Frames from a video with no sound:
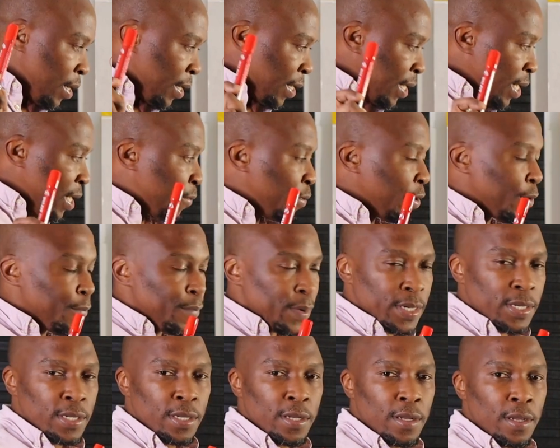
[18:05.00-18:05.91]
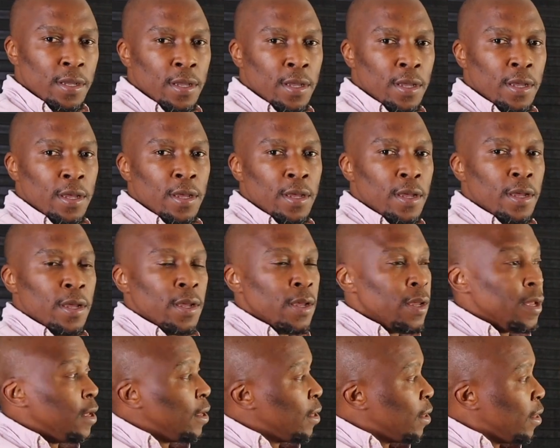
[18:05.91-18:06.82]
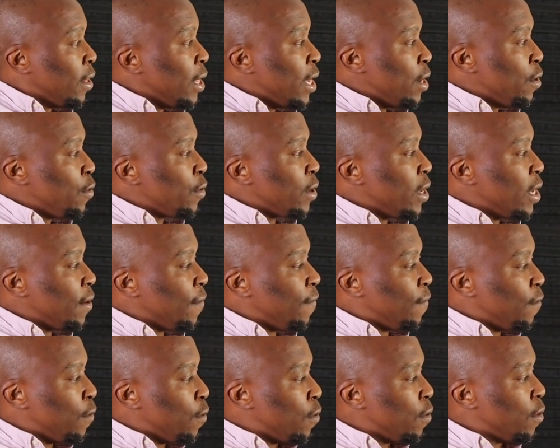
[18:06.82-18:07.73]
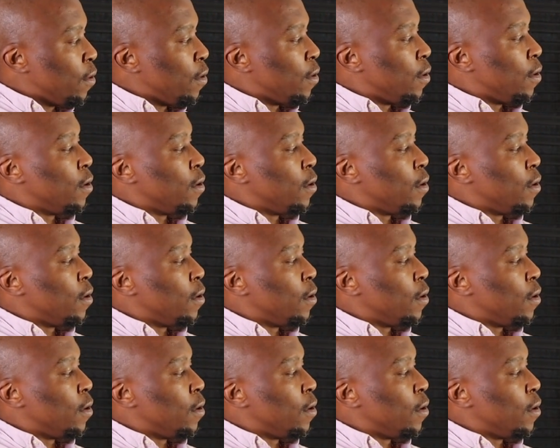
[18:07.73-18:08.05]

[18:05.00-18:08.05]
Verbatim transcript: real equipment. They are looking for